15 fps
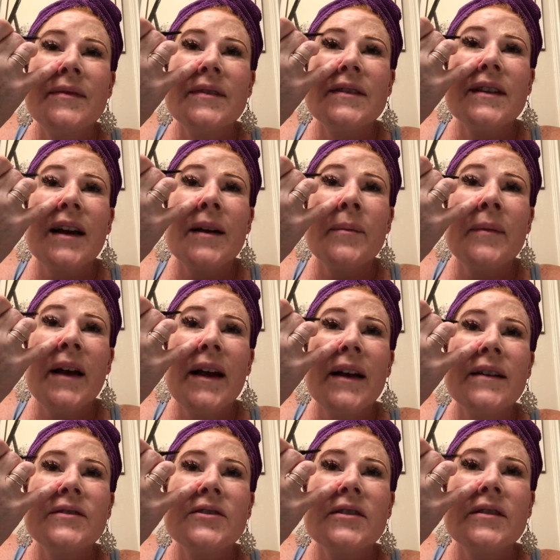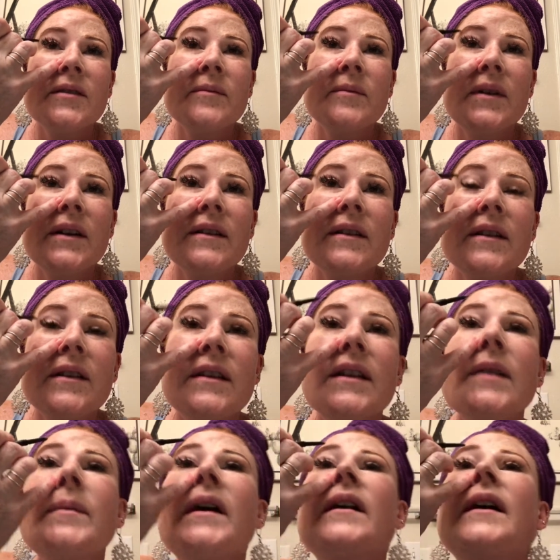it's gotta match. But the
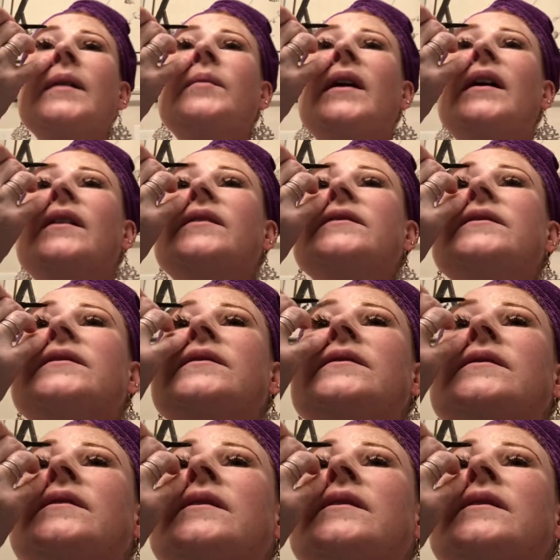thing about eyebrows,